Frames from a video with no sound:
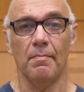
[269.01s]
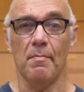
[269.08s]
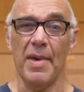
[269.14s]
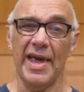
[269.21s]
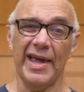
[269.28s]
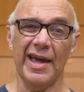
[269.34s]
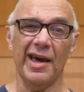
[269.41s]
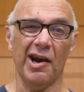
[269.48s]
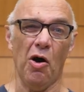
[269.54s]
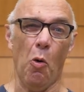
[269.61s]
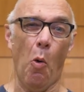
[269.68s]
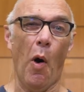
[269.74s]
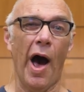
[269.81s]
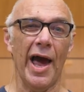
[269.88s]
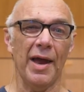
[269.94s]
making it a
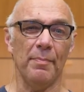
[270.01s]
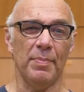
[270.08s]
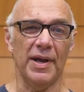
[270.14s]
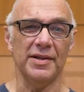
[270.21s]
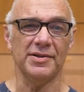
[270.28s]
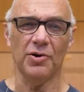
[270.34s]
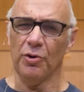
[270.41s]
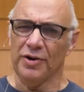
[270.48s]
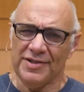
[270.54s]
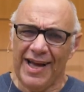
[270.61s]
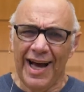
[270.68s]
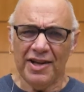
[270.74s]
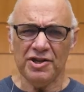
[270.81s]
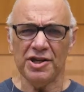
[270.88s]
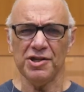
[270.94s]
Hawaiian pizza? Or is
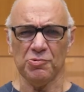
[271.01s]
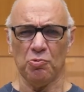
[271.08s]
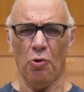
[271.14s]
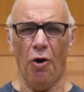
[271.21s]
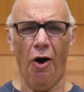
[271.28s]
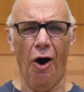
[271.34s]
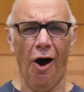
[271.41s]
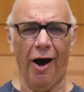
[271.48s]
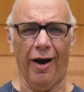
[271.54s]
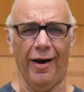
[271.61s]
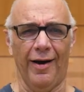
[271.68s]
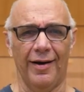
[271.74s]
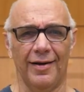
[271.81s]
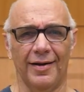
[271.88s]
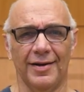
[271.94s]
that just
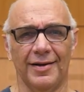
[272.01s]
wrong?